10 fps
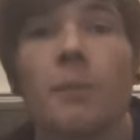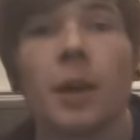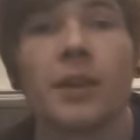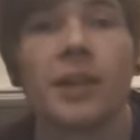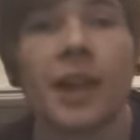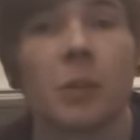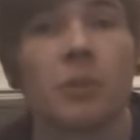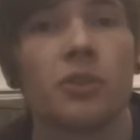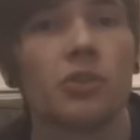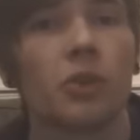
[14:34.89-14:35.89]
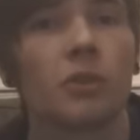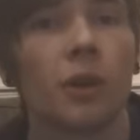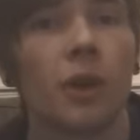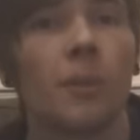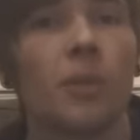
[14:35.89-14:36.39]
By attacking with Strong
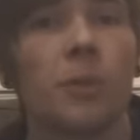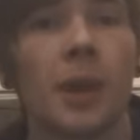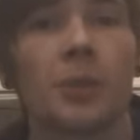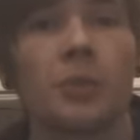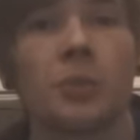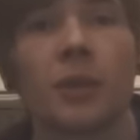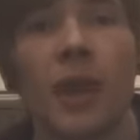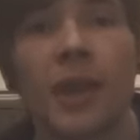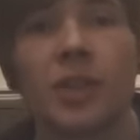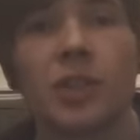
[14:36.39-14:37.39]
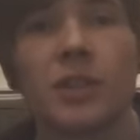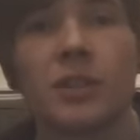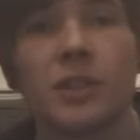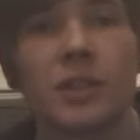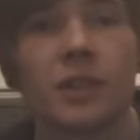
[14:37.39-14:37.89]
Volt, you'll be able to put energy
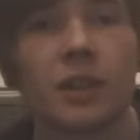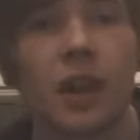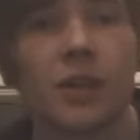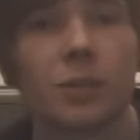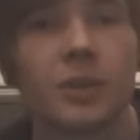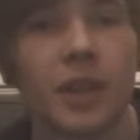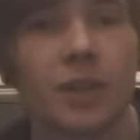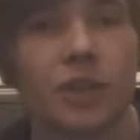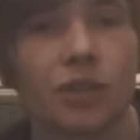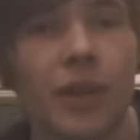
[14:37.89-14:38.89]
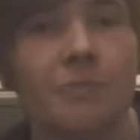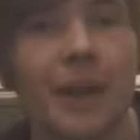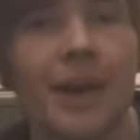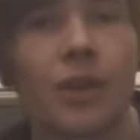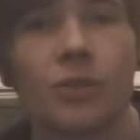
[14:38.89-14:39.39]
into the discard to attach straight
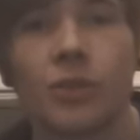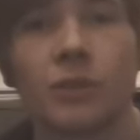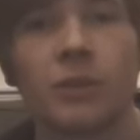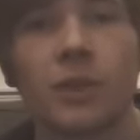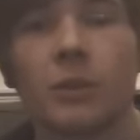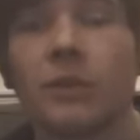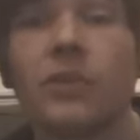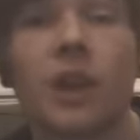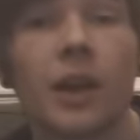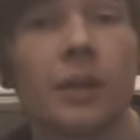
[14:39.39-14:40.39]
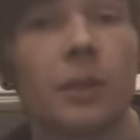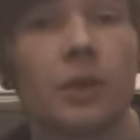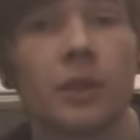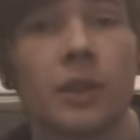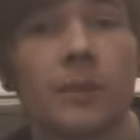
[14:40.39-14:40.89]
back onto the field with
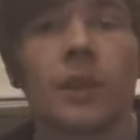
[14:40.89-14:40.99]
Dynamotor.